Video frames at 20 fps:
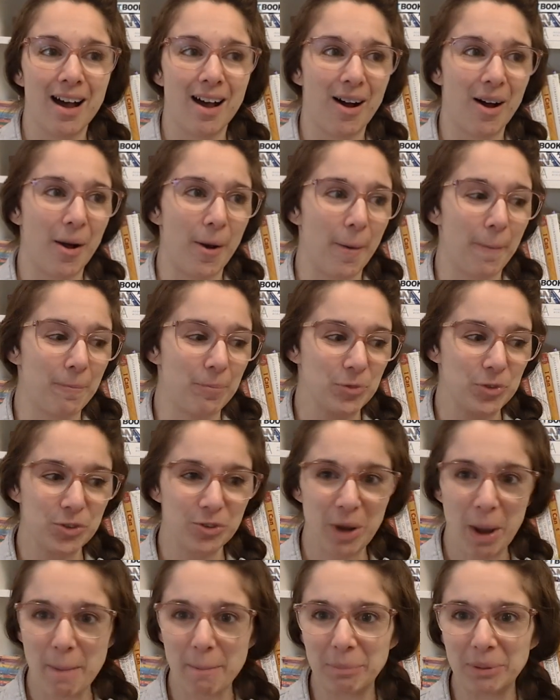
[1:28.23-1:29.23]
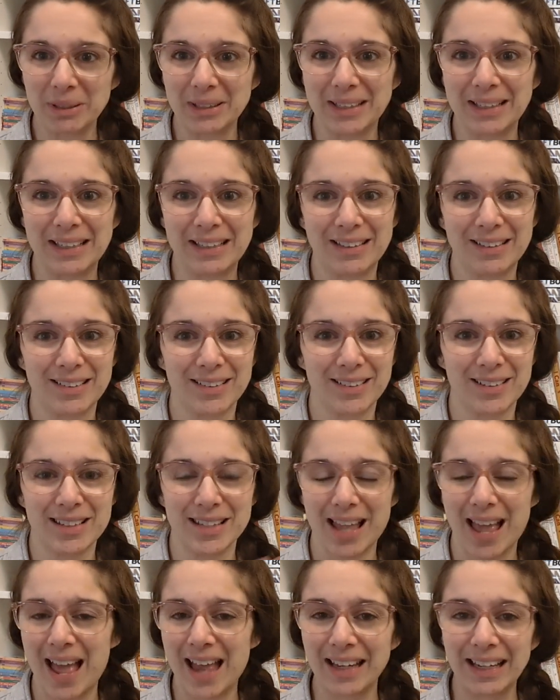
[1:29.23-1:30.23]

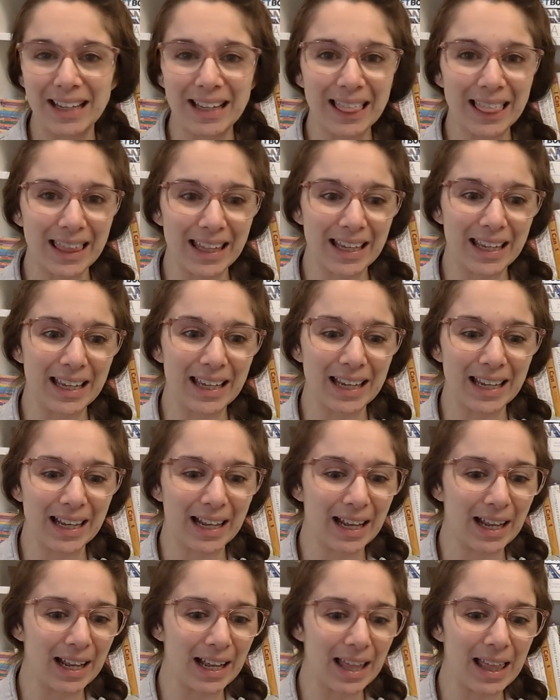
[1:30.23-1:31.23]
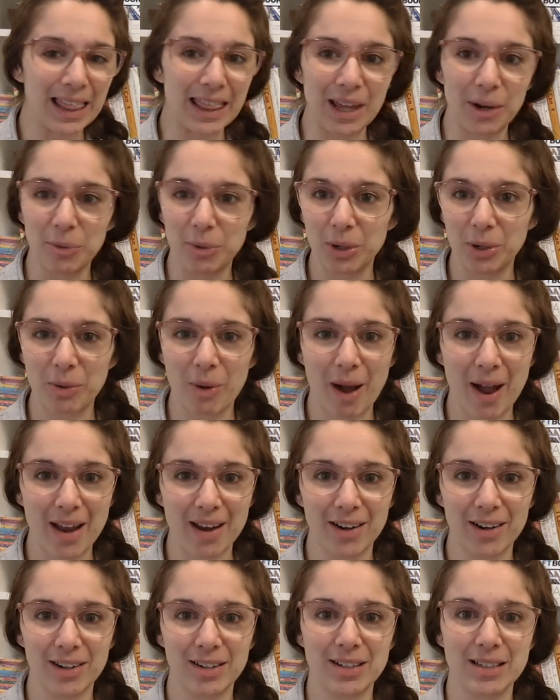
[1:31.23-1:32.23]
trampolines, anything that
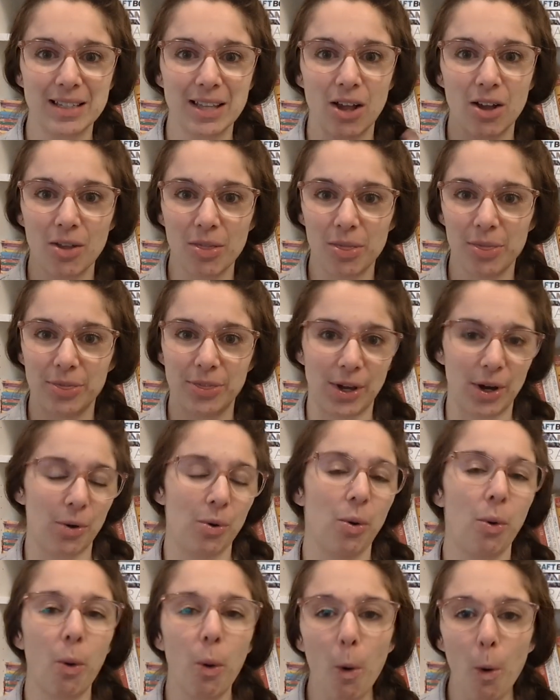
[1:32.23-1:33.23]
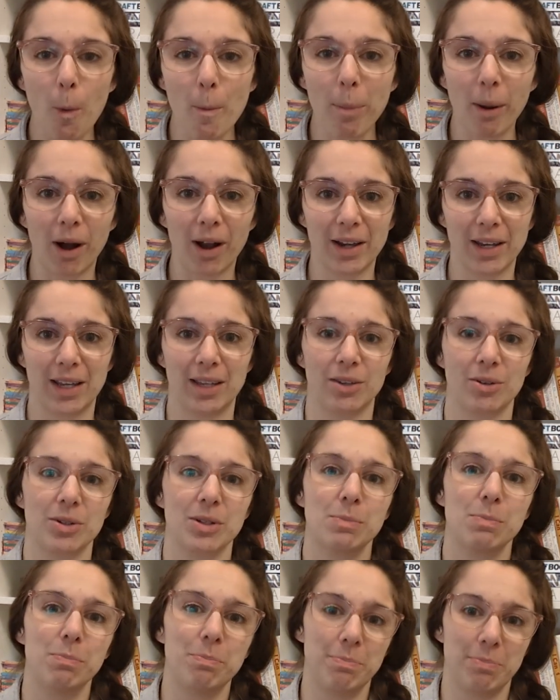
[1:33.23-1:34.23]
requires their whole body and
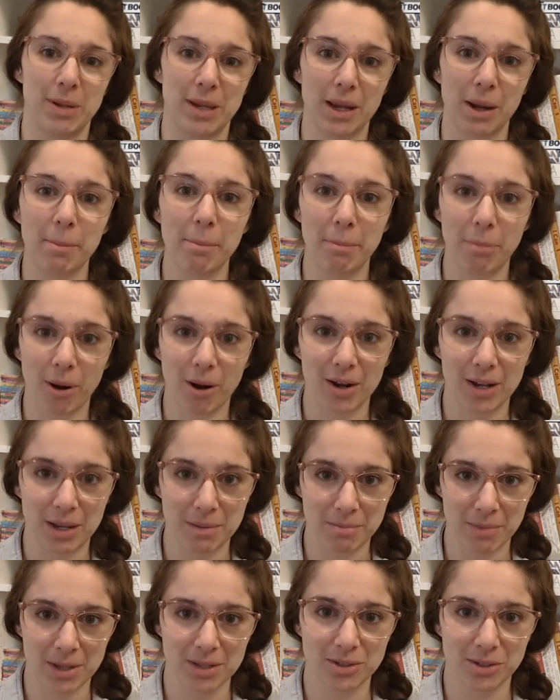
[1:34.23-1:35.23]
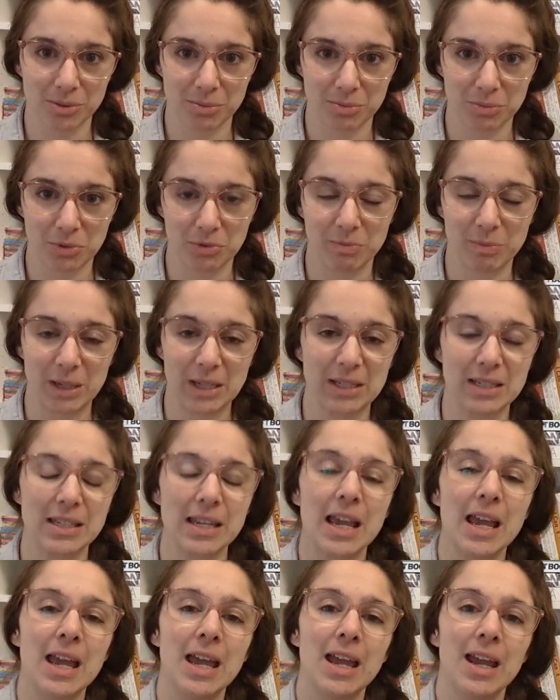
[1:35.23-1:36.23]
those big body muscle movements
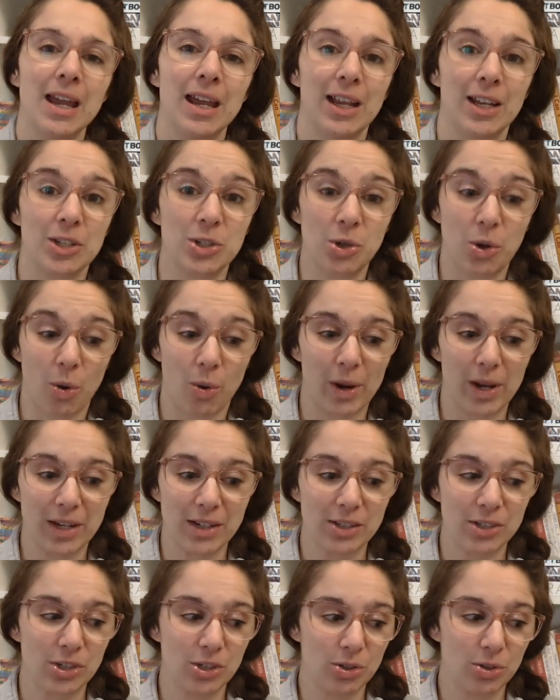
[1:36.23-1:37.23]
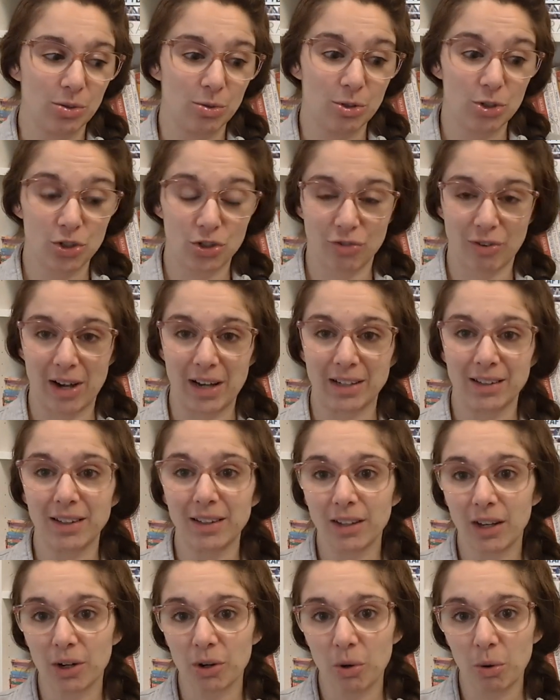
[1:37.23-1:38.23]
is going to
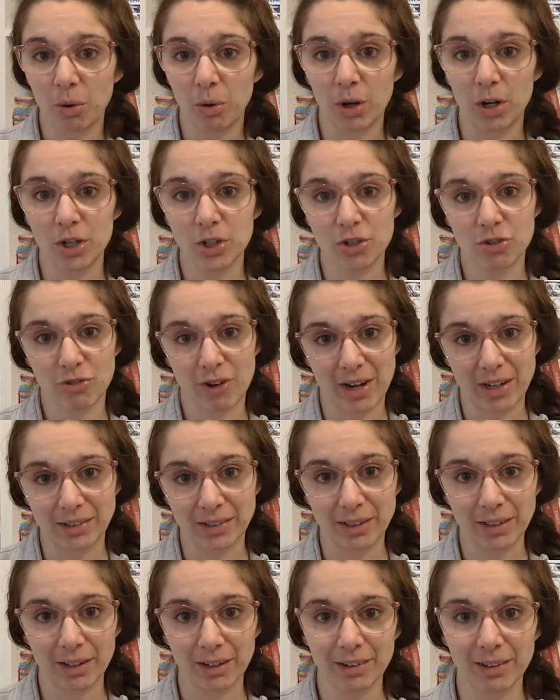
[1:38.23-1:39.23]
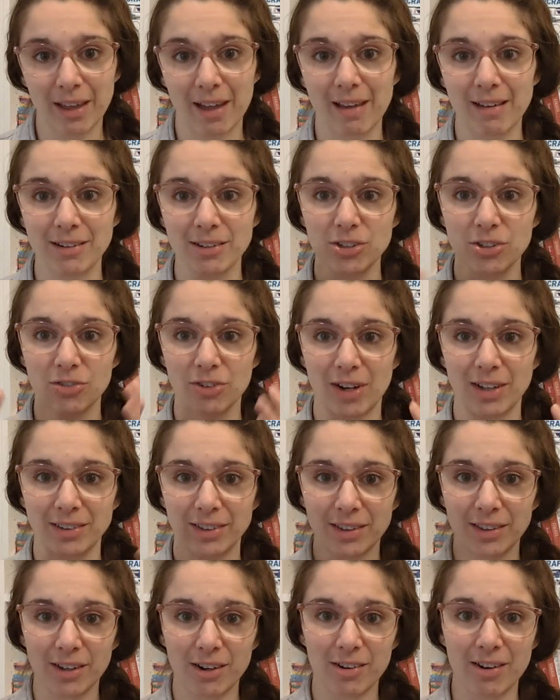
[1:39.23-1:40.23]
strengthen their core, strengthen their legs,
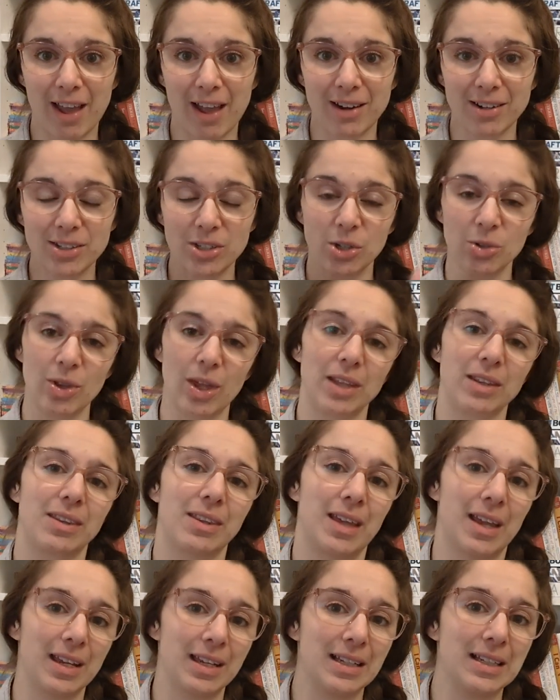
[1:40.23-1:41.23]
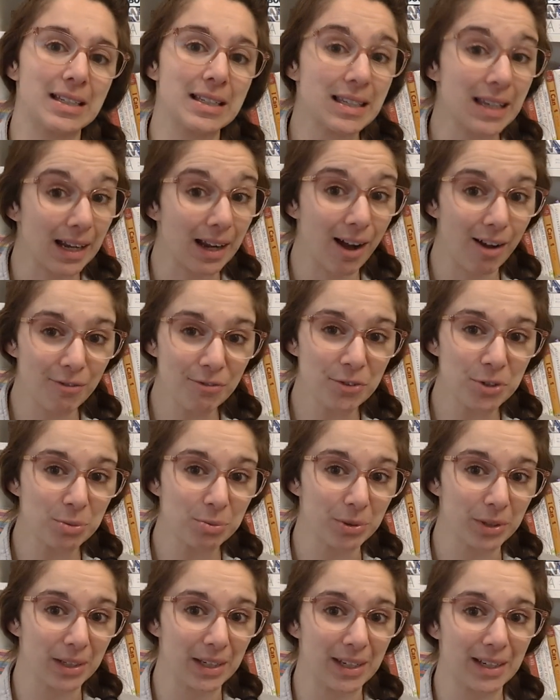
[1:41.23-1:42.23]
strengthen their neck so that they can sit
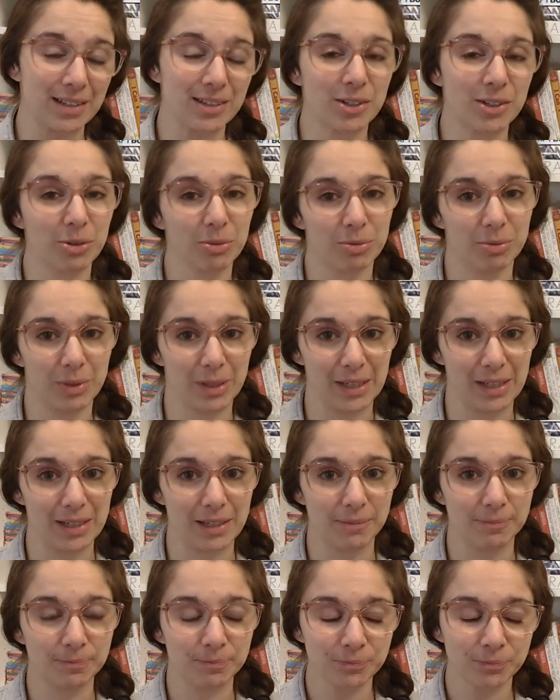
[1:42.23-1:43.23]
comfortably to read.